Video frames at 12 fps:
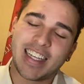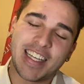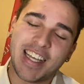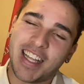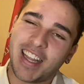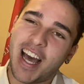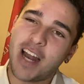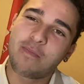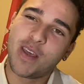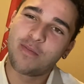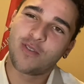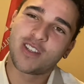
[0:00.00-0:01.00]
And a lot of
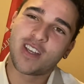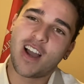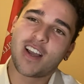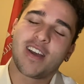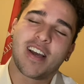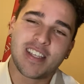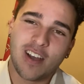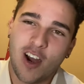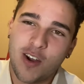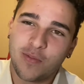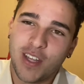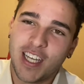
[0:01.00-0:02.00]
people are talking about his
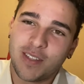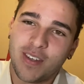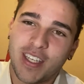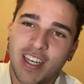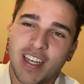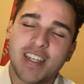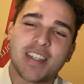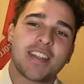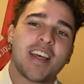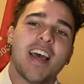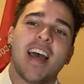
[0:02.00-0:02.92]
arm length because